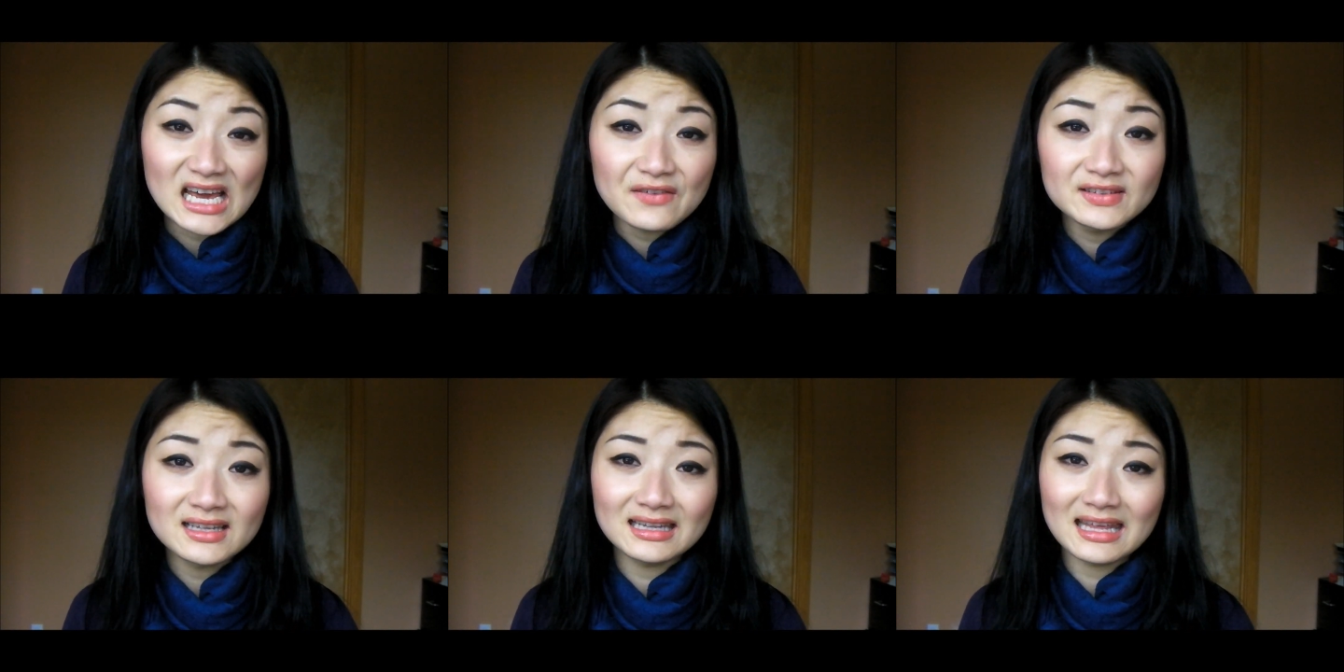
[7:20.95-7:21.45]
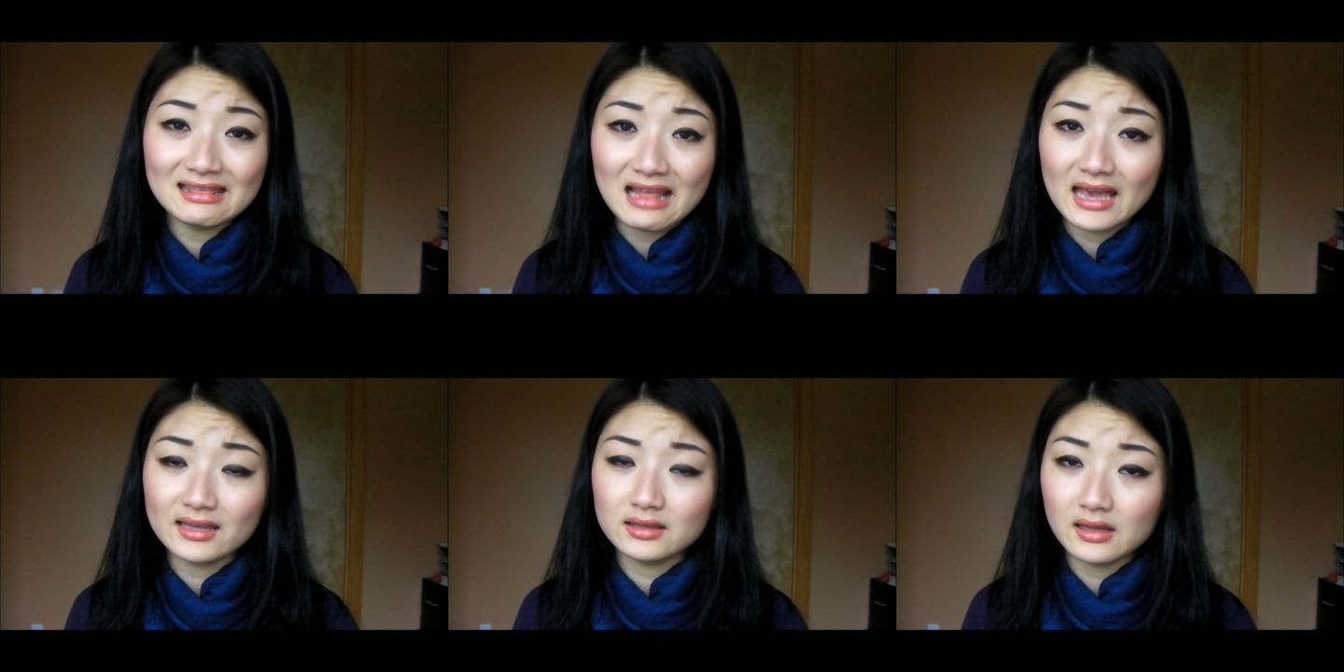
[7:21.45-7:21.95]
definitely
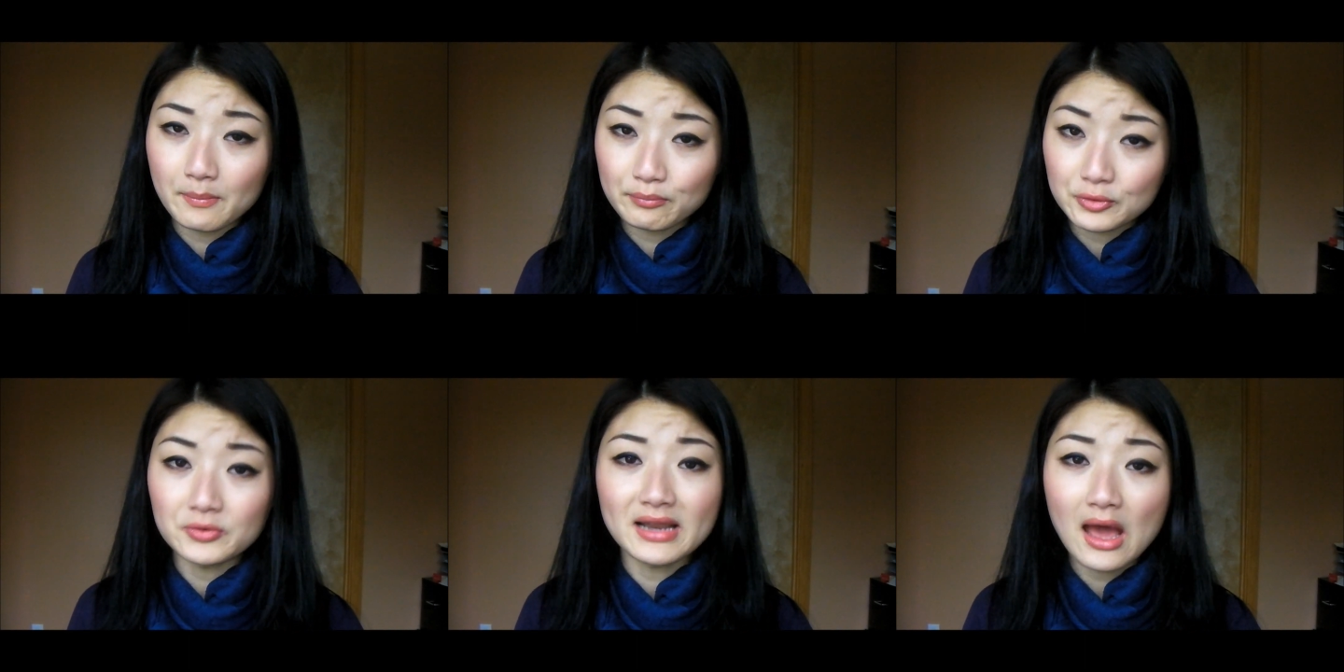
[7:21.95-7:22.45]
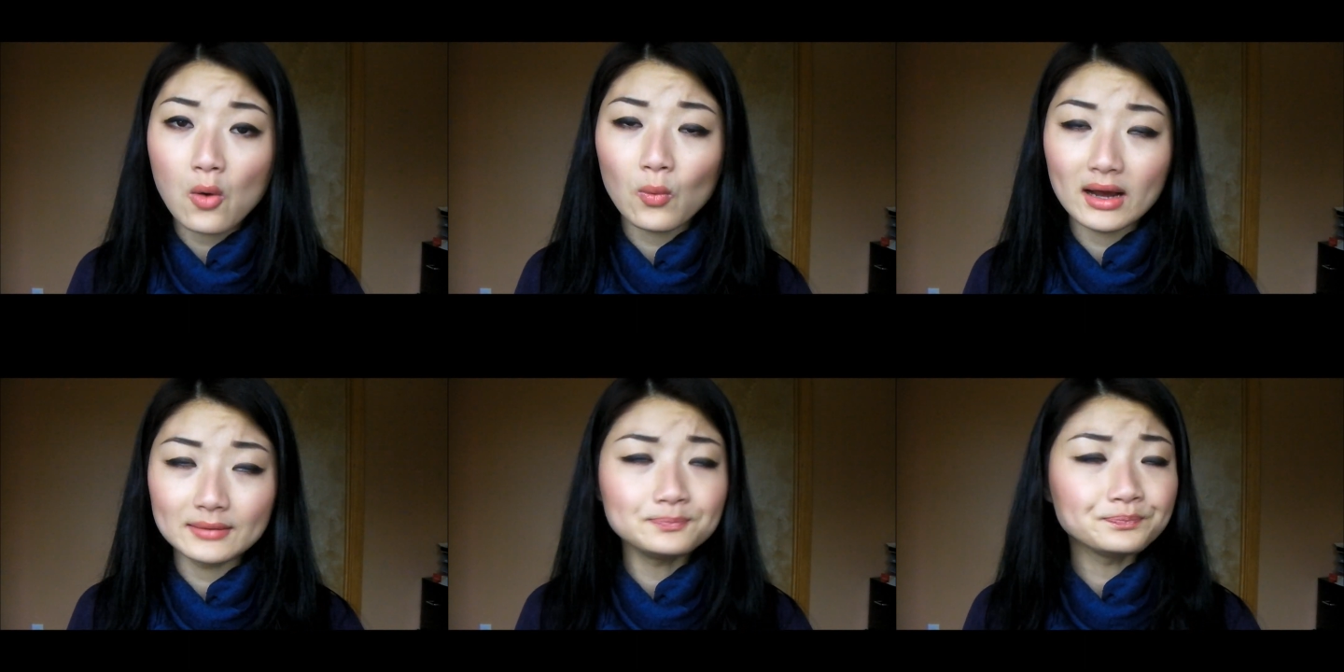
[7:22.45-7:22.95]
like the brunette
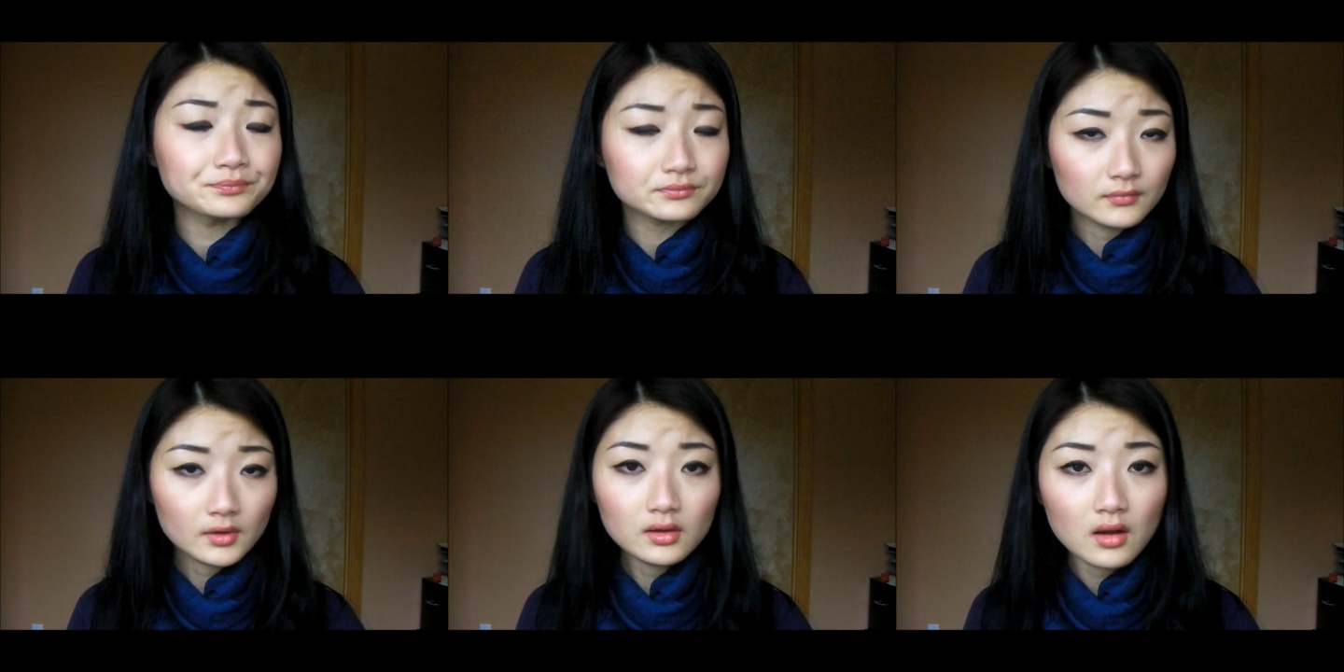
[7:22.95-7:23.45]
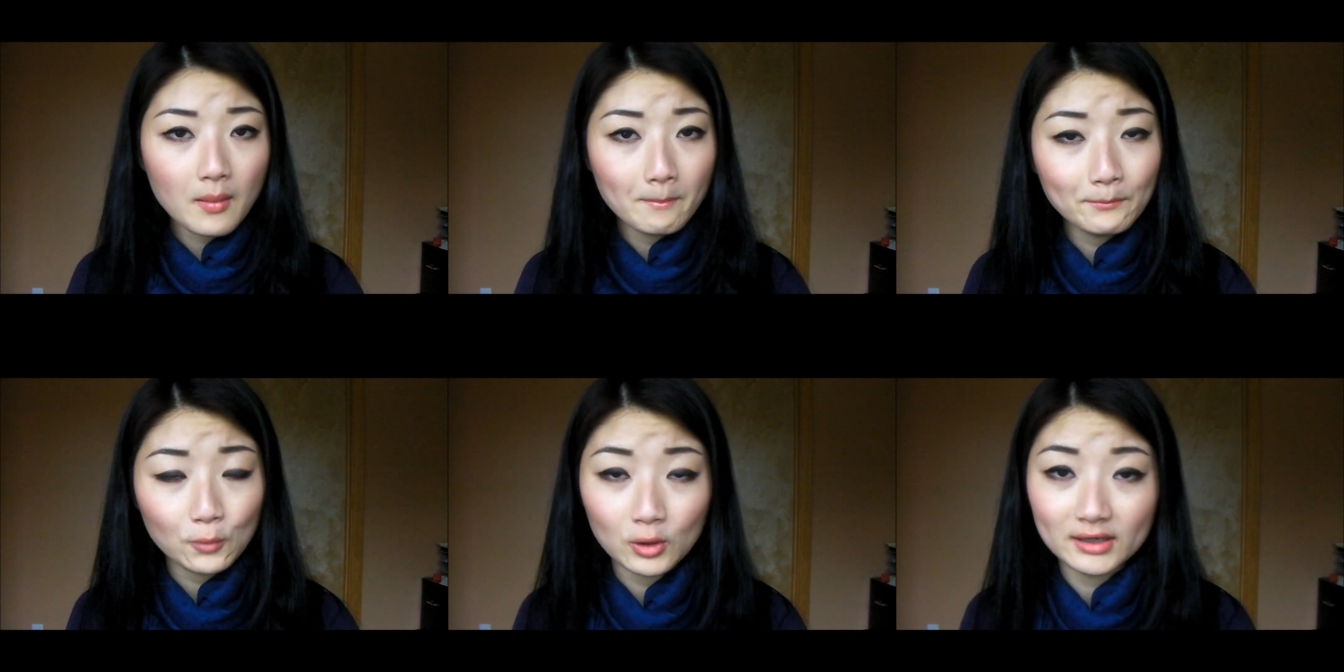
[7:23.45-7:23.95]
one
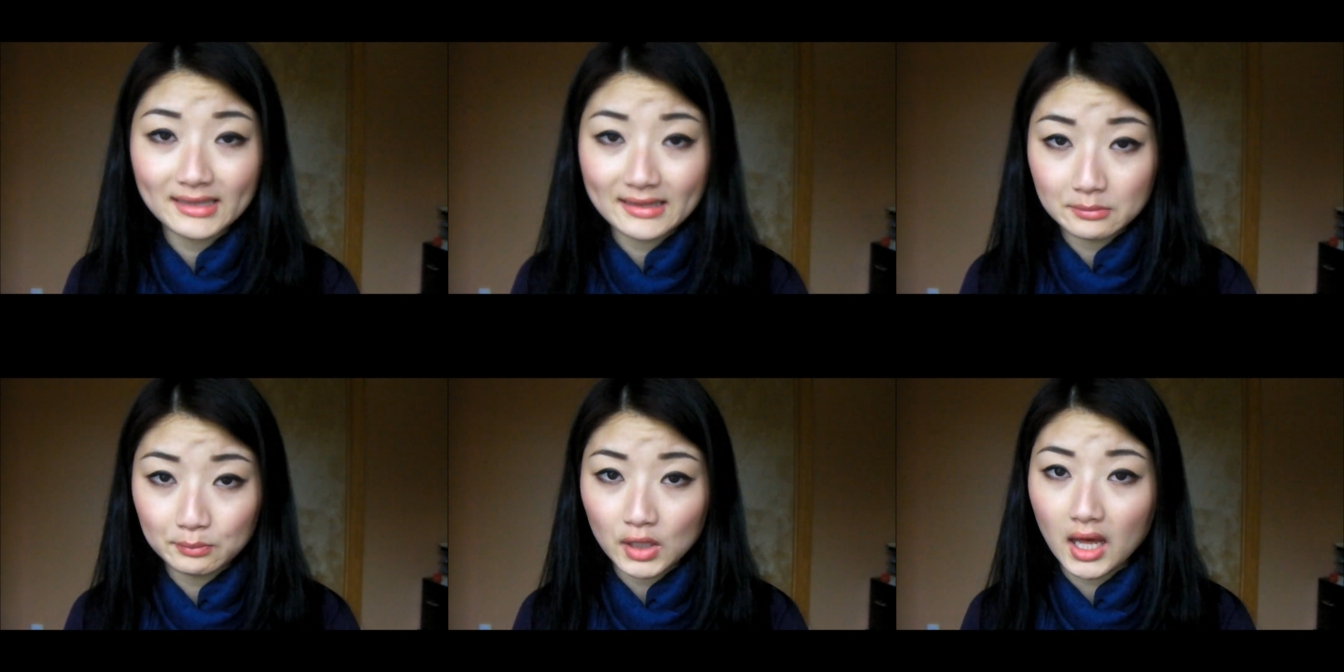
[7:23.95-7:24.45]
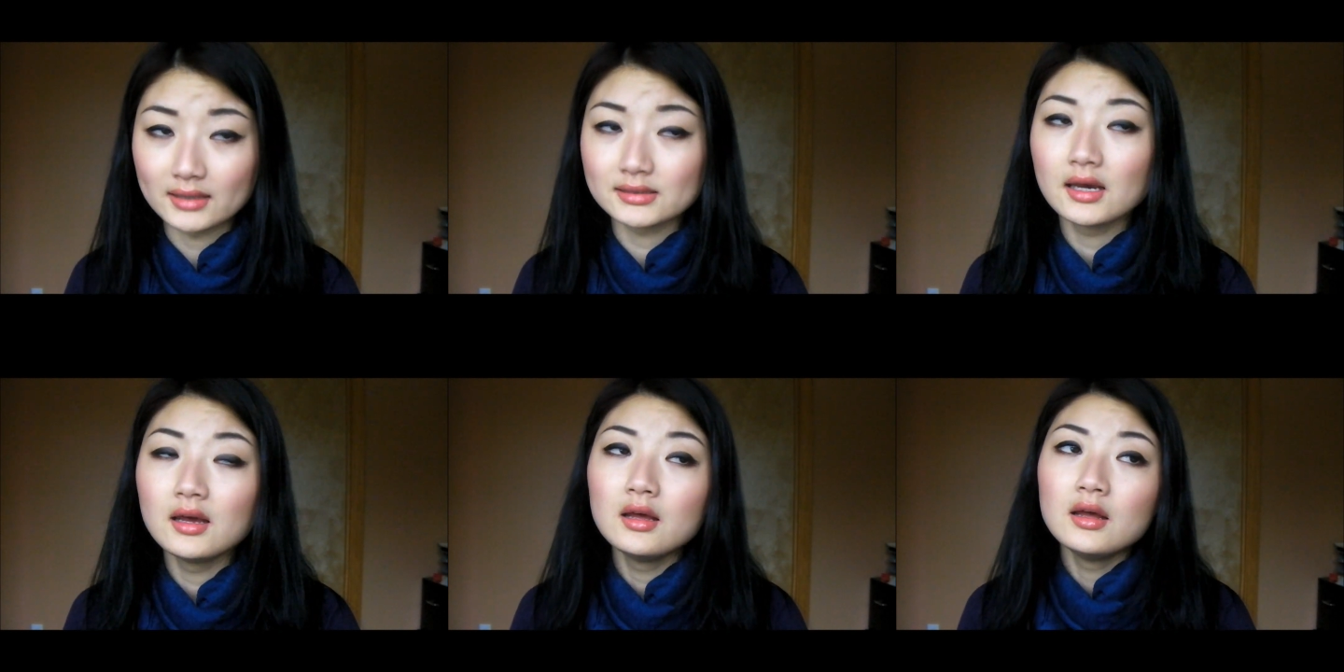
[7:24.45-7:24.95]
more than the blonde.